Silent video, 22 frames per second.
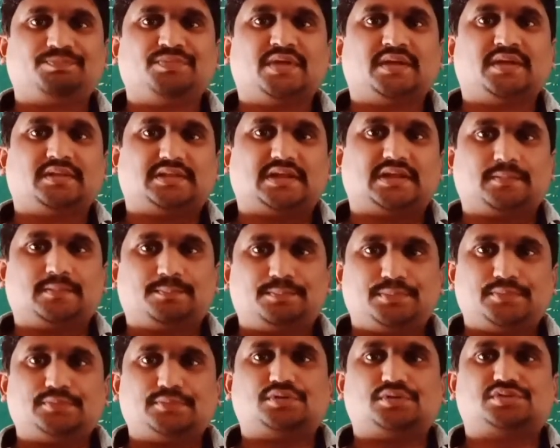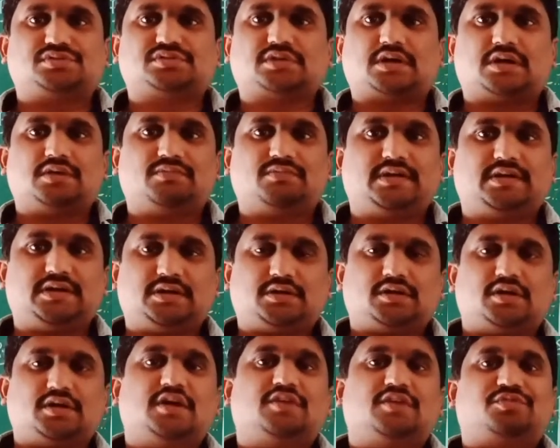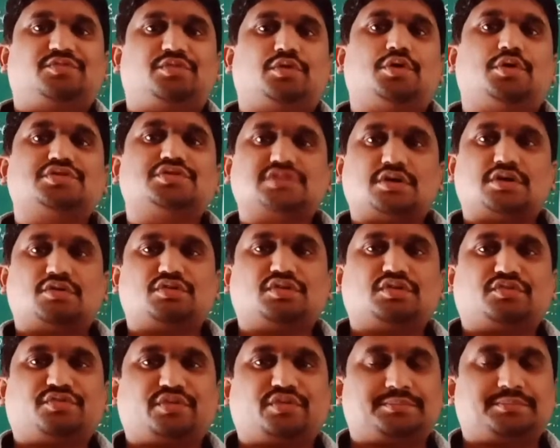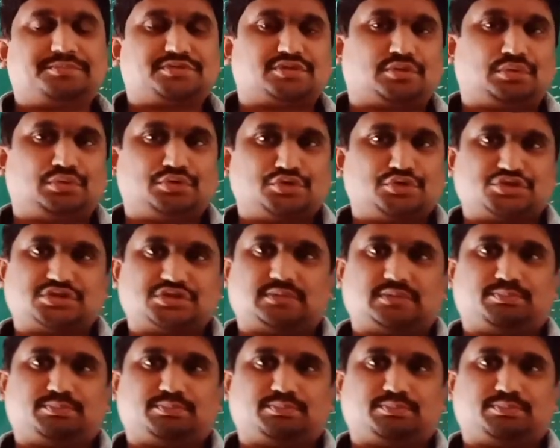then pure solvent flows out from solution.